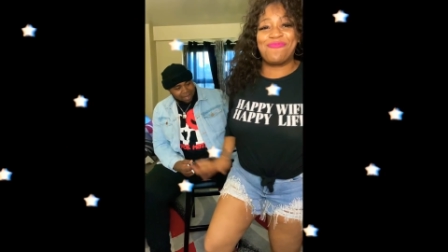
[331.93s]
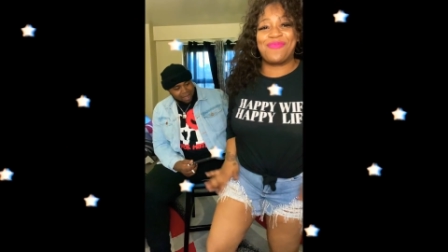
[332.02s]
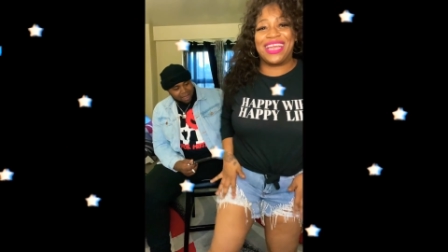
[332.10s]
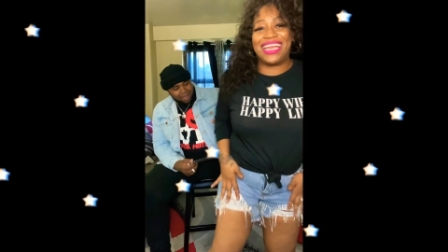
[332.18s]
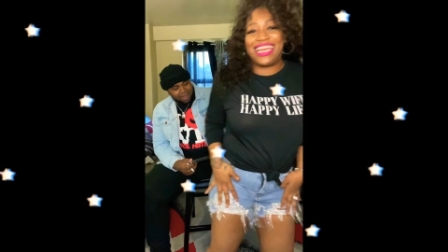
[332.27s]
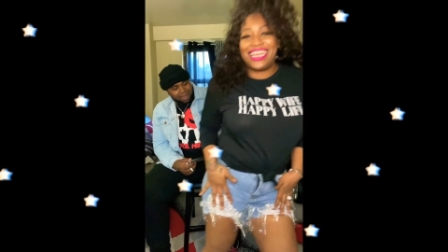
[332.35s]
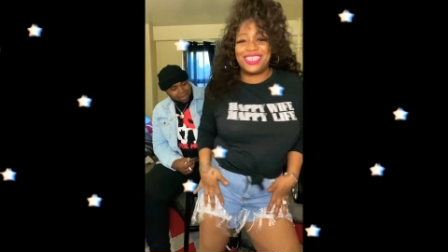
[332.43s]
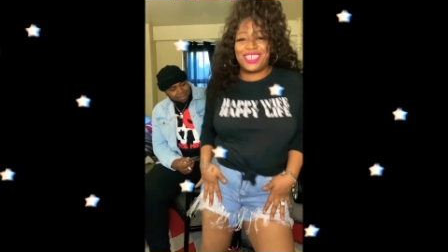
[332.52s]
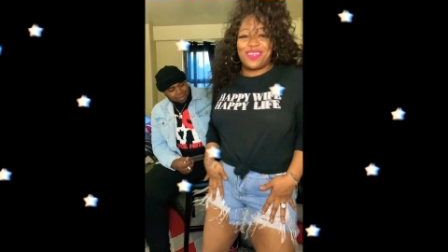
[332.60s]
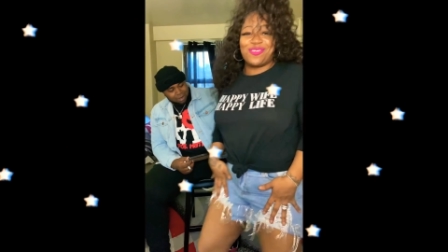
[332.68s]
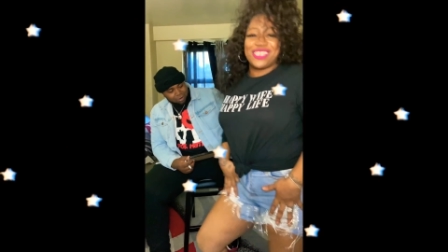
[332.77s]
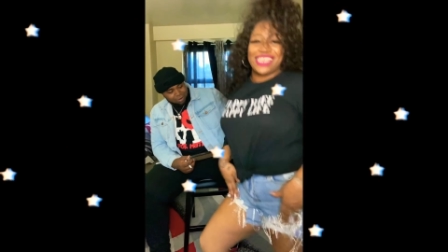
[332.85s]
and get
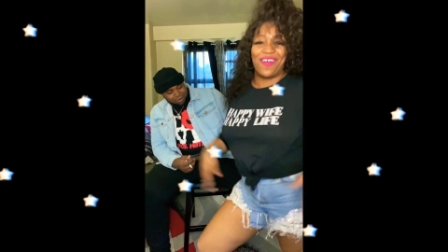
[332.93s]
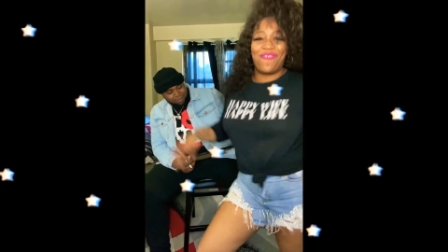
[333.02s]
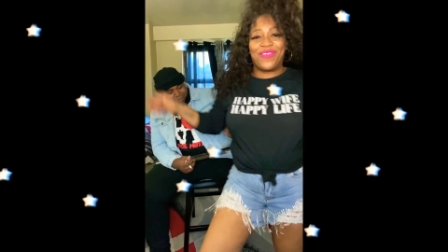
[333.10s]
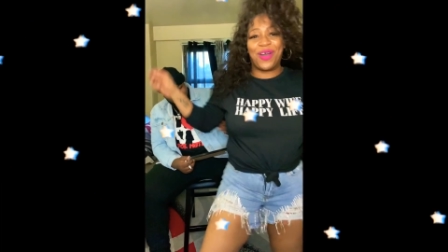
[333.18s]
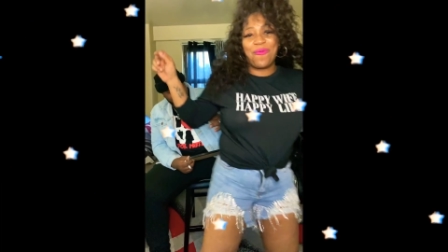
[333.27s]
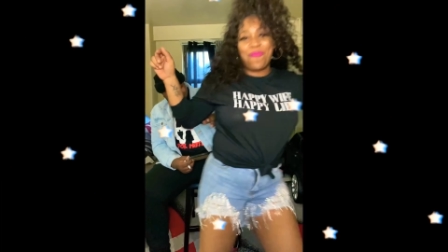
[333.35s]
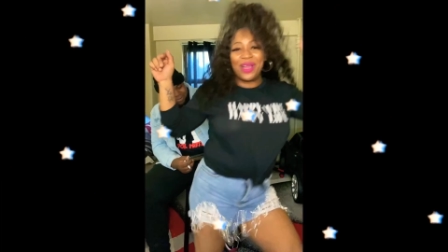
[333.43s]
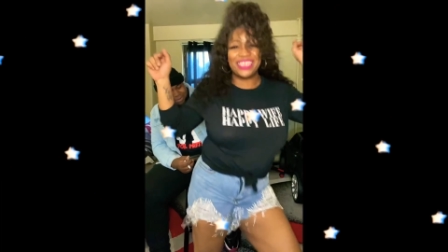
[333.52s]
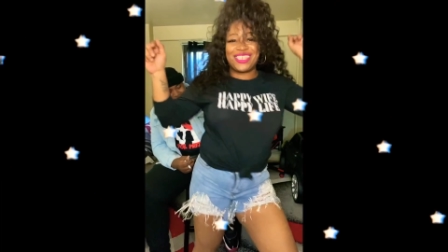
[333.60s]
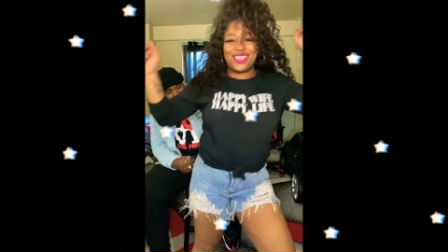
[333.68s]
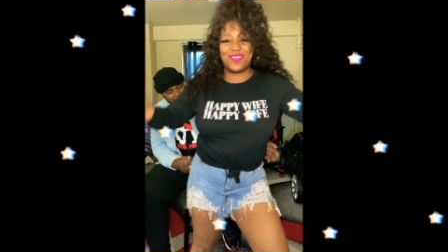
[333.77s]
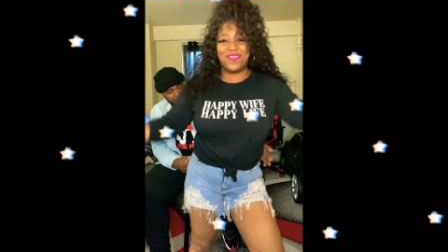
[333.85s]
yourself a
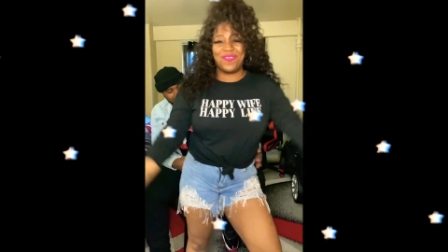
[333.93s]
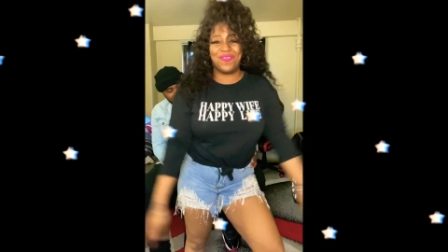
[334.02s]
whistle.